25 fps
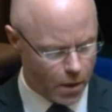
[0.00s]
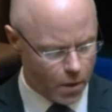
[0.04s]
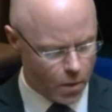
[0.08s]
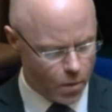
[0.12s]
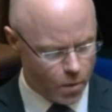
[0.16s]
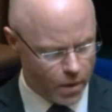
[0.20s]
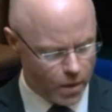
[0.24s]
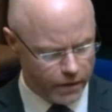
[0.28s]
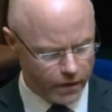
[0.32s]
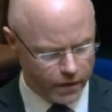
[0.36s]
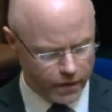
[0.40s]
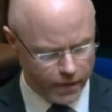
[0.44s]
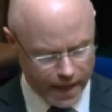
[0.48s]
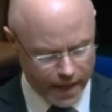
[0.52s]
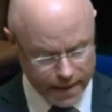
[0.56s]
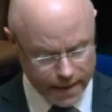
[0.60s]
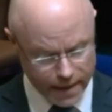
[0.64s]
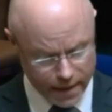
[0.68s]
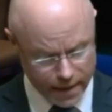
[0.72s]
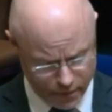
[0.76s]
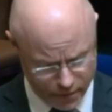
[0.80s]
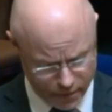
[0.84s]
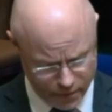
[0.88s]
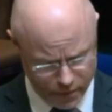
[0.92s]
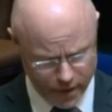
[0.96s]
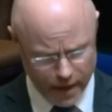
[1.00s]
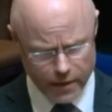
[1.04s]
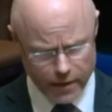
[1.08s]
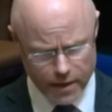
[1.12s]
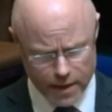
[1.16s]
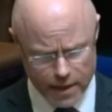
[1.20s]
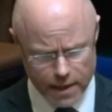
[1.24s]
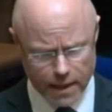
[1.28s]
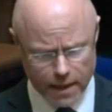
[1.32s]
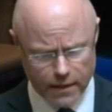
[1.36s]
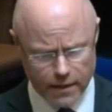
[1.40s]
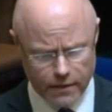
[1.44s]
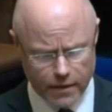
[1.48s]
We've invested a very
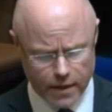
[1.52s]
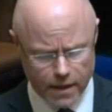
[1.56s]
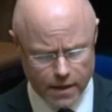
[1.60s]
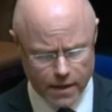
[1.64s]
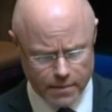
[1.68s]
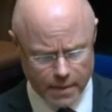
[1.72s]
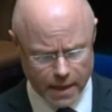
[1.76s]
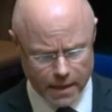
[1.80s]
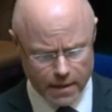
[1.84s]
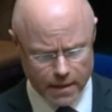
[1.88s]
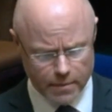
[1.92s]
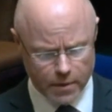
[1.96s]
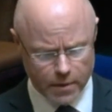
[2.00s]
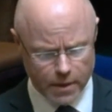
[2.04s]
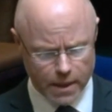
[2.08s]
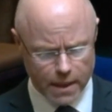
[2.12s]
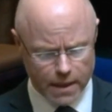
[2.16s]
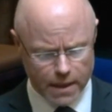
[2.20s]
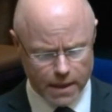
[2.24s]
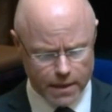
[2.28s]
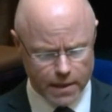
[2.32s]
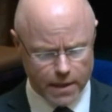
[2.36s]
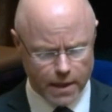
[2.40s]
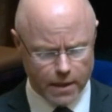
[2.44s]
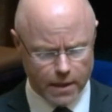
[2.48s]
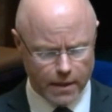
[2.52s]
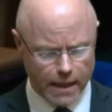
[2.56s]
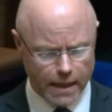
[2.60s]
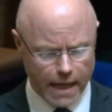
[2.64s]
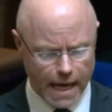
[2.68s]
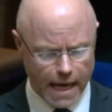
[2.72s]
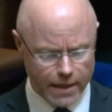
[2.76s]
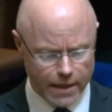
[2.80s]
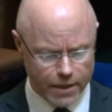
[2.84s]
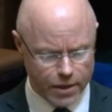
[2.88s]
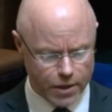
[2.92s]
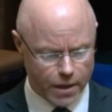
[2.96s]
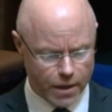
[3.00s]
significant amount of money this year and
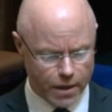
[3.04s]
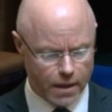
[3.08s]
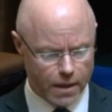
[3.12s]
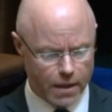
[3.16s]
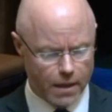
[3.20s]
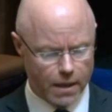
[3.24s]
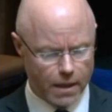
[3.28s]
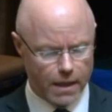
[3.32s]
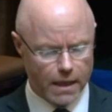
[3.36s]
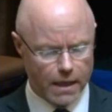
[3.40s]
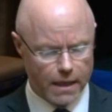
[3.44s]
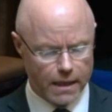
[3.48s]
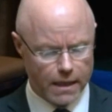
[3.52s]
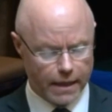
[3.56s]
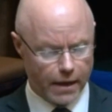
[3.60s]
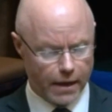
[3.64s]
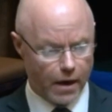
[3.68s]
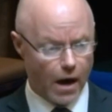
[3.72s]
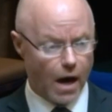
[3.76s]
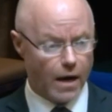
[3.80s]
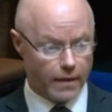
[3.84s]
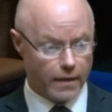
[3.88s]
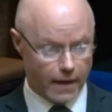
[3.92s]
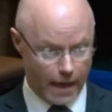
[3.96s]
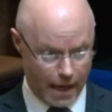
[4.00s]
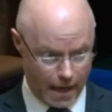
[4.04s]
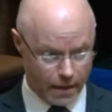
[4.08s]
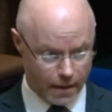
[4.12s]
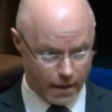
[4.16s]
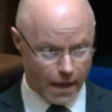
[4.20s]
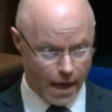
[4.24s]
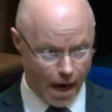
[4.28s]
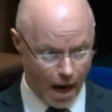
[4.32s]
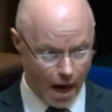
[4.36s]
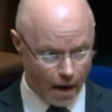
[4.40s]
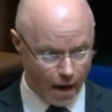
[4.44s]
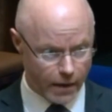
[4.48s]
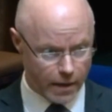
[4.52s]
last year. They're, they,
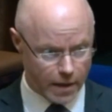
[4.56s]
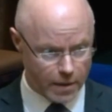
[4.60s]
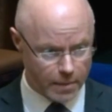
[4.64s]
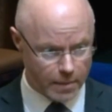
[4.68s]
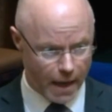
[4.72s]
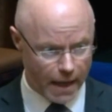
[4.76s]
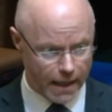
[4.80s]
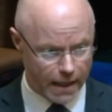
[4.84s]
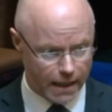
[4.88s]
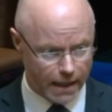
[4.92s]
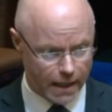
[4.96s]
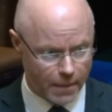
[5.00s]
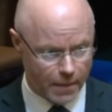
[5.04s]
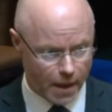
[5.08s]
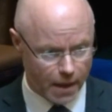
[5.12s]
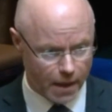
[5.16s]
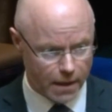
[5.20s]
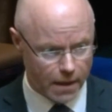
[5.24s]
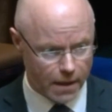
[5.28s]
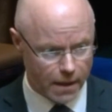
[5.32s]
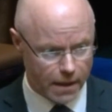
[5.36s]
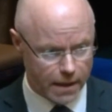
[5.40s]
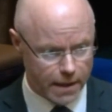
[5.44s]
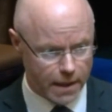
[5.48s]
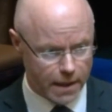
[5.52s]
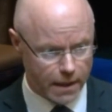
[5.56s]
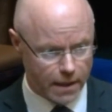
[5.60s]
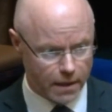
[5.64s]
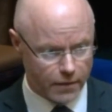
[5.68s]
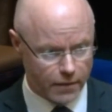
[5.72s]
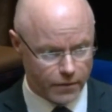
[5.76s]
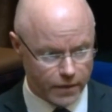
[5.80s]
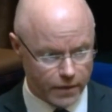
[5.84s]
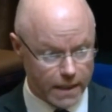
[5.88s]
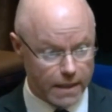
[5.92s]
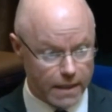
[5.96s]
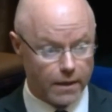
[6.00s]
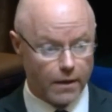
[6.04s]
they are expanding and modernising their
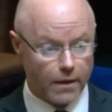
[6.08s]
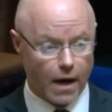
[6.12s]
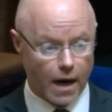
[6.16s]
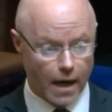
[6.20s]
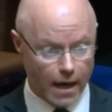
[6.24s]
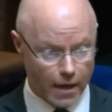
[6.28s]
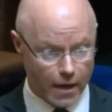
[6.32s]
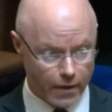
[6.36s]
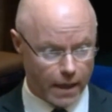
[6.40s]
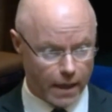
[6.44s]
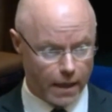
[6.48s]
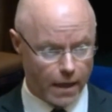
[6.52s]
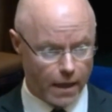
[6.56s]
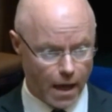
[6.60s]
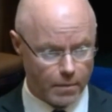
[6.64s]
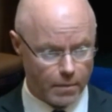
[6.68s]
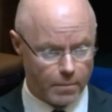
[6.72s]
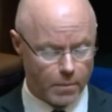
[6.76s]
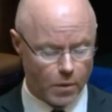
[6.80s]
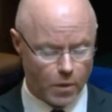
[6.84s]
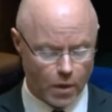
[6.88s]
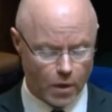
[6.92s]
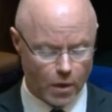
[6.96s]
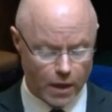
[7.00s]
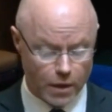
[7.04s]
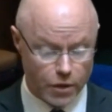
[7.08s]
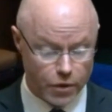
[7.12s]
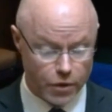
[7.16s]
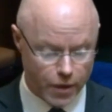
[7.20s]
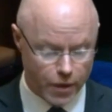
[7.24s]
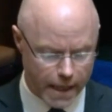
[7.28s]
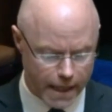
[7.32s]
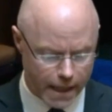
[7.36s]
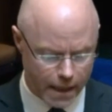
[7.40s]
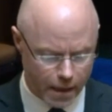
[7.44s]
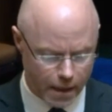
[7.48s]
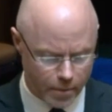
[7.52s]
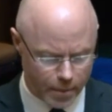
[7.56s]
fleet. They're hiring a lot more and
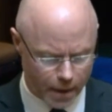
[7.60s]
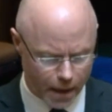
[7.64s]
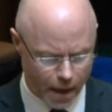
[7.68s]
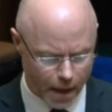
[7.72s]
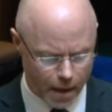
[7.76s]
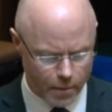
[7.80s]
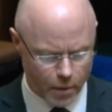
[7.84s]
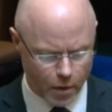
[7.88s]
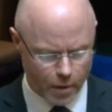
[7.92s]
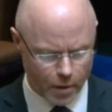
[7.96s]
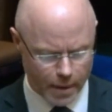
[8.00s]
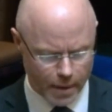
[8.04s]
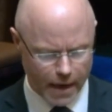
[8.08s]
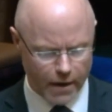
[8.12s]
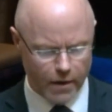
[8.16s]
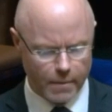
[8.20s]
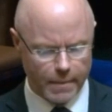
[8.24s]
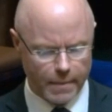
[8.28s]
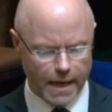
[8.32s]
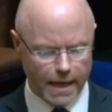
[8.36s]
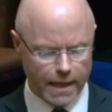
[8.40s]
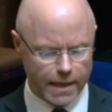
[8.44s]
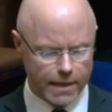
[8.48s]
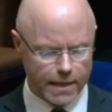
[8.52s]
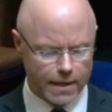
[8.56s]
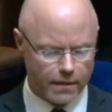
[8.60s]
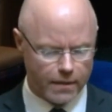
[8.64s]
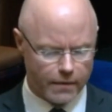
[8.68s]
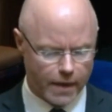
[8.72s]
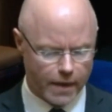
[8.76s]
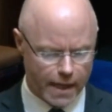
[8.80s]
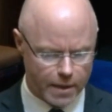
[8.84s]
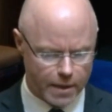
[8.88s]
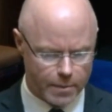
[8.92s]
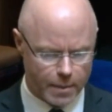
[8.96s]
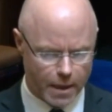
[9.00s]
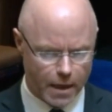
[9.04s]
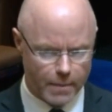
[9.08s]
training up a lot more paramedics and
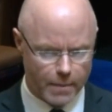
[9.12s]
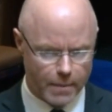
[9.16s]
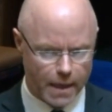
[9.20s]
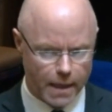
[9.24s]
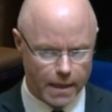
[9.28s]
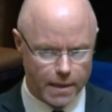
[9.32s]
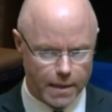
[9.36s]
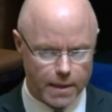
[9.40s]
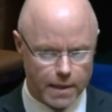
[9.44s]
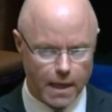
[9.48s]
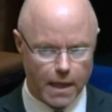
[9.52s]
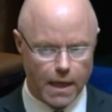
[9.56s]
advanced paramedics.